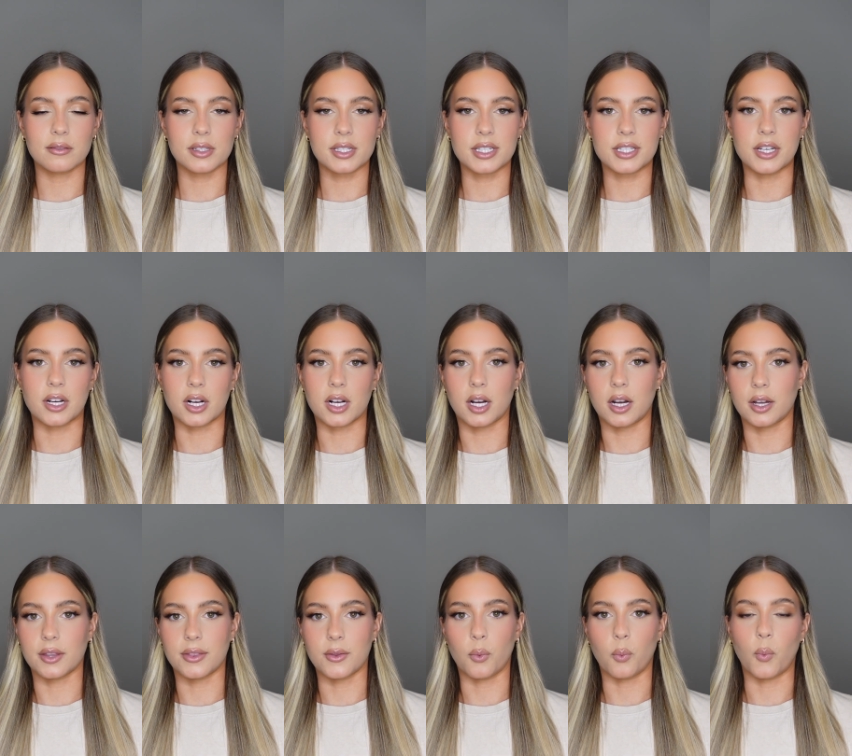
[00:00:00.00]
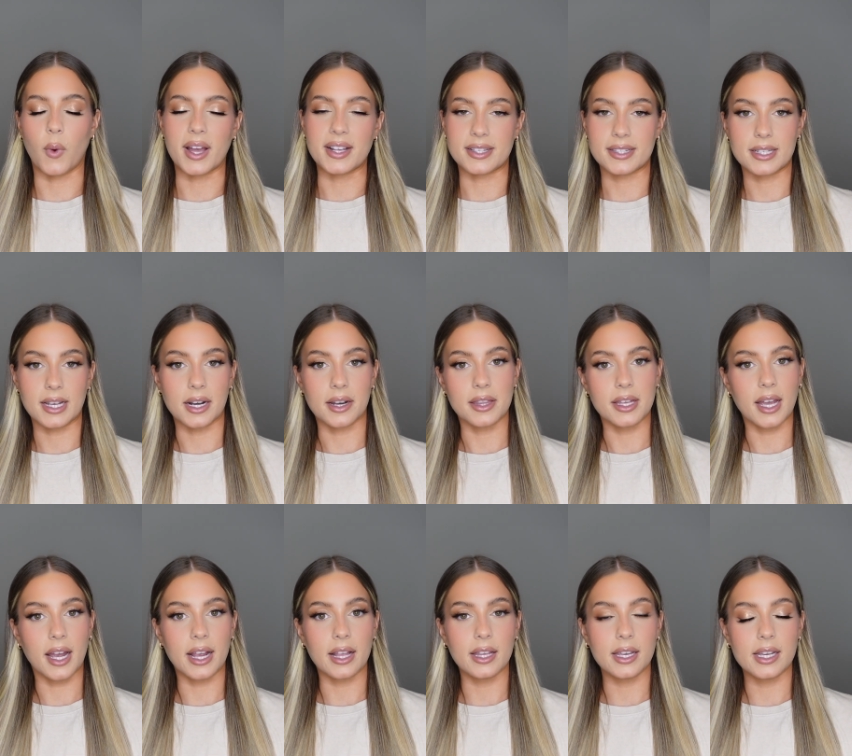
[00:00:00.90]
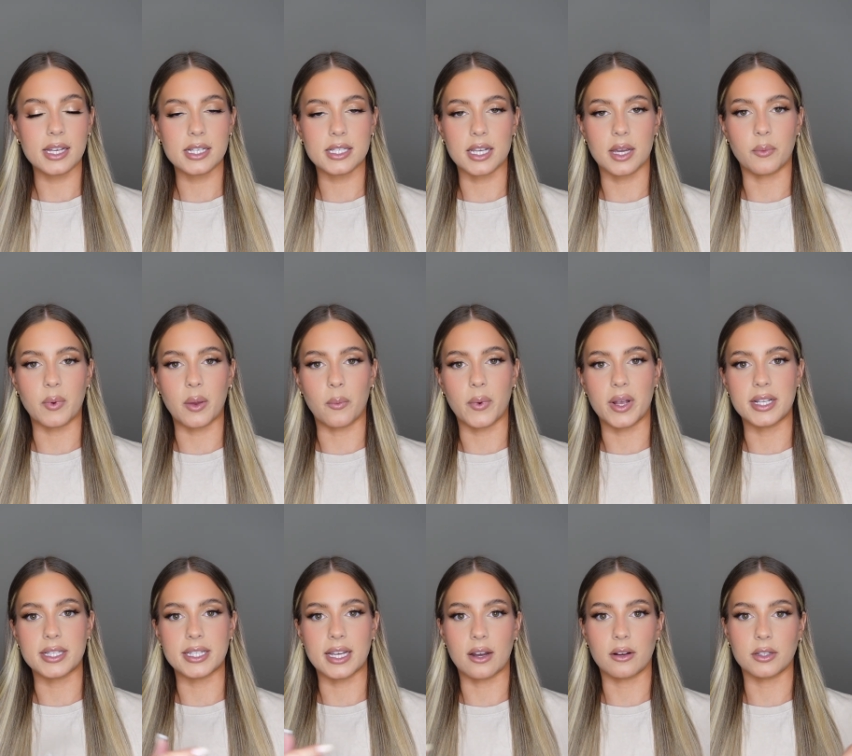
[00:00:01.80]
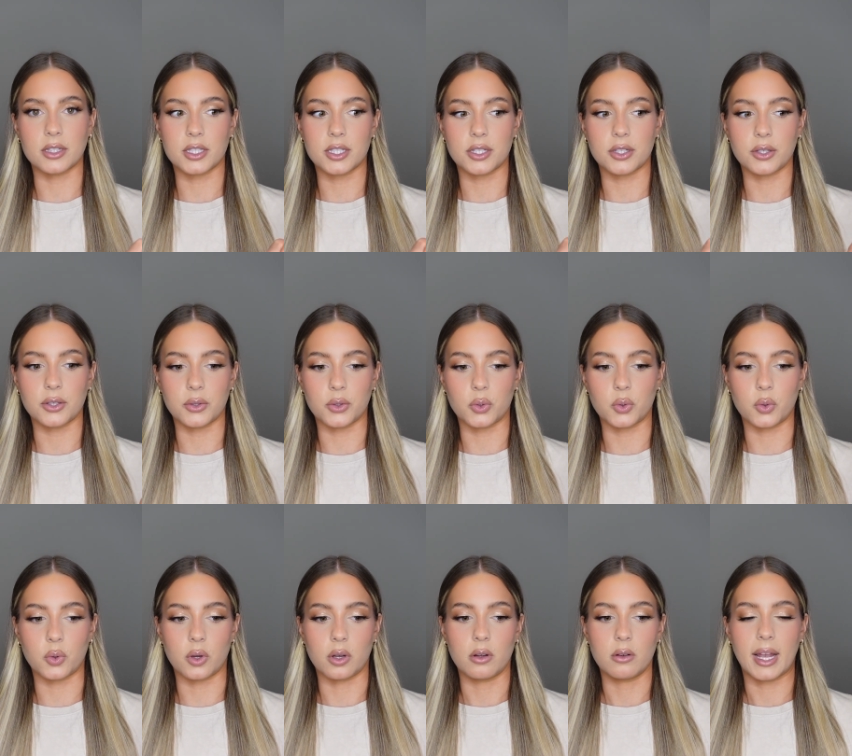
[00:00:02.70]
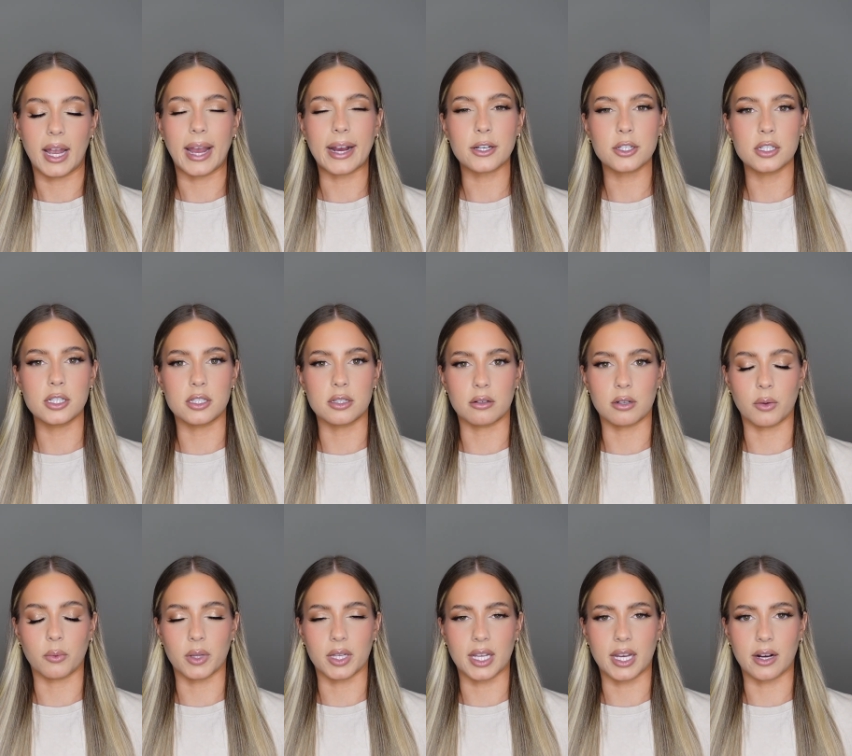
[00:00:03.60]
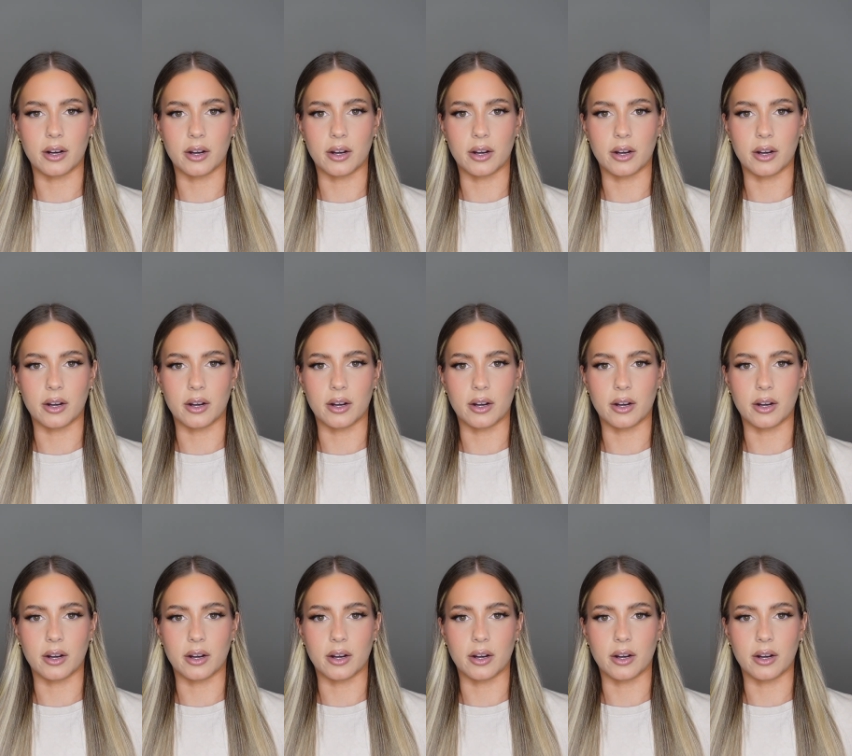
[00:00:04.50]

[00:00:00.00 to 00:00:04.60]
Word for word: stuck on the west side of the island and we went down to I actually don't know what the